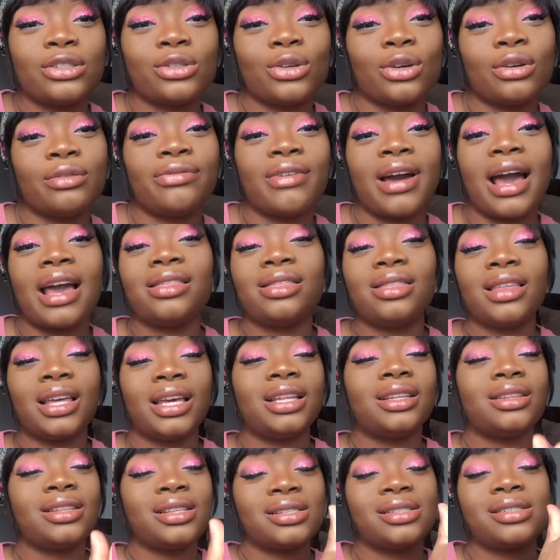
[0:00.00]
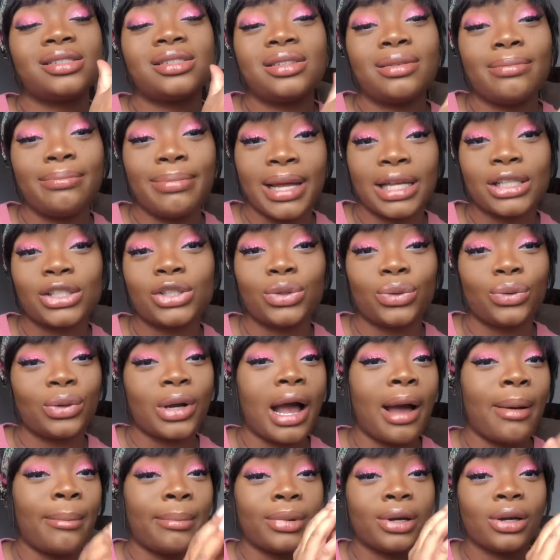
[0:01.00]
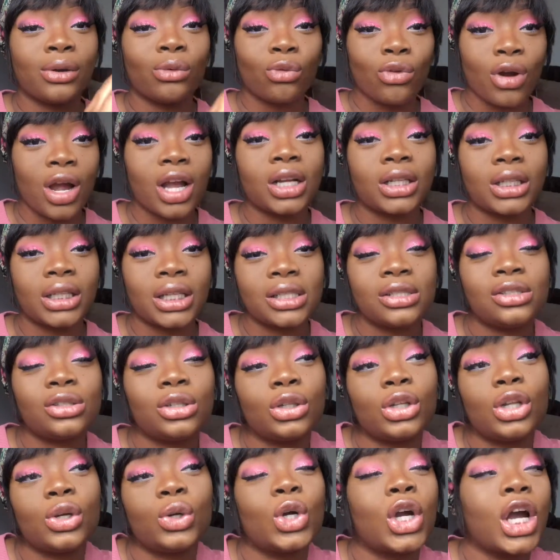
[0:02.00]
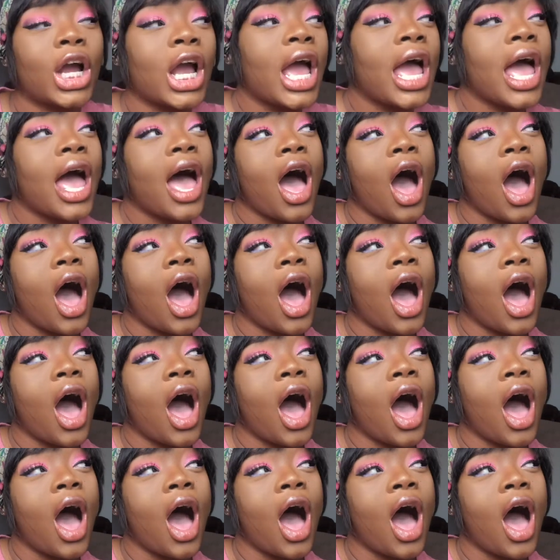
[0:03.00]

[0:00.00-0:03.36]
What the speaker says: So if I think this is the best look, I'm gonna rock this look.